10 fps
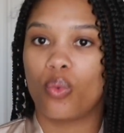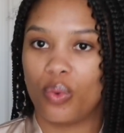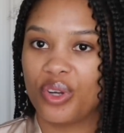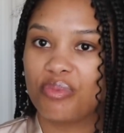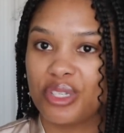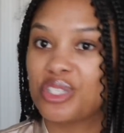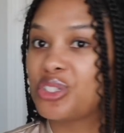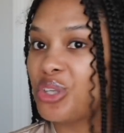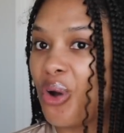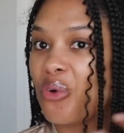would be
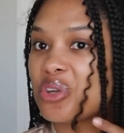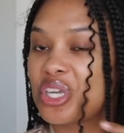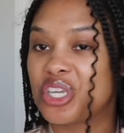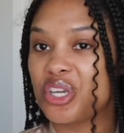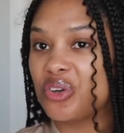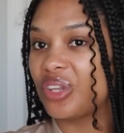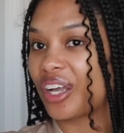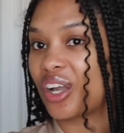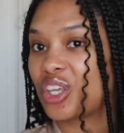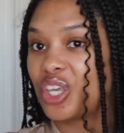so cute,
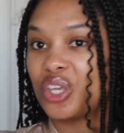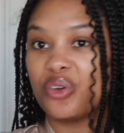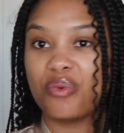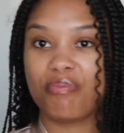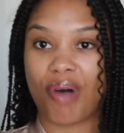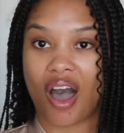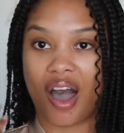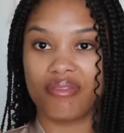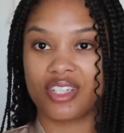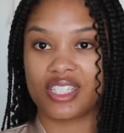like a cute
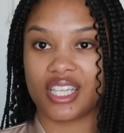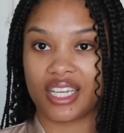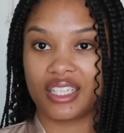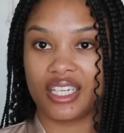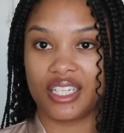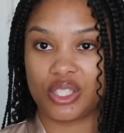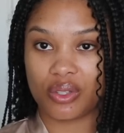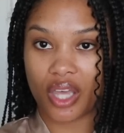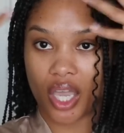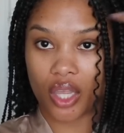bob just like this,
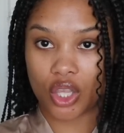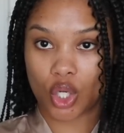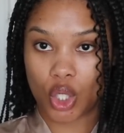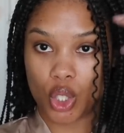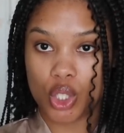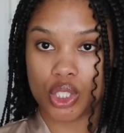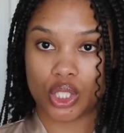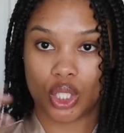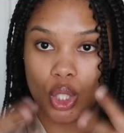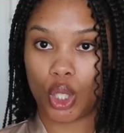like the curls
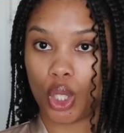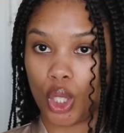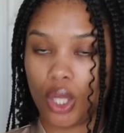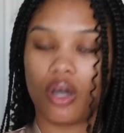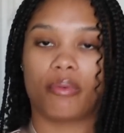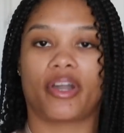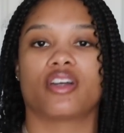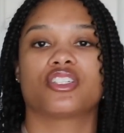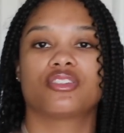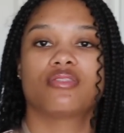and the, ugh. oh my
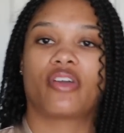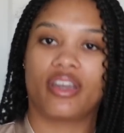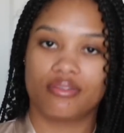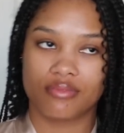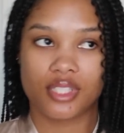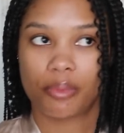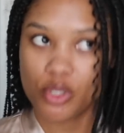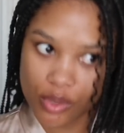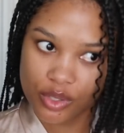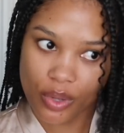gosh. Okay, summer
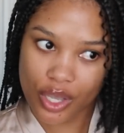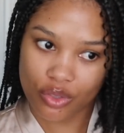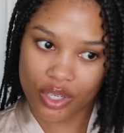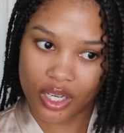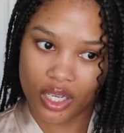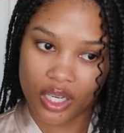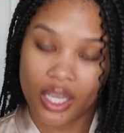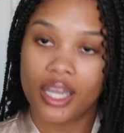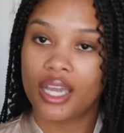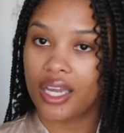2023
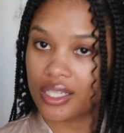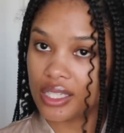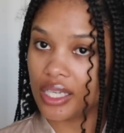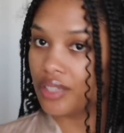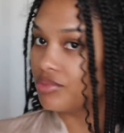is lit.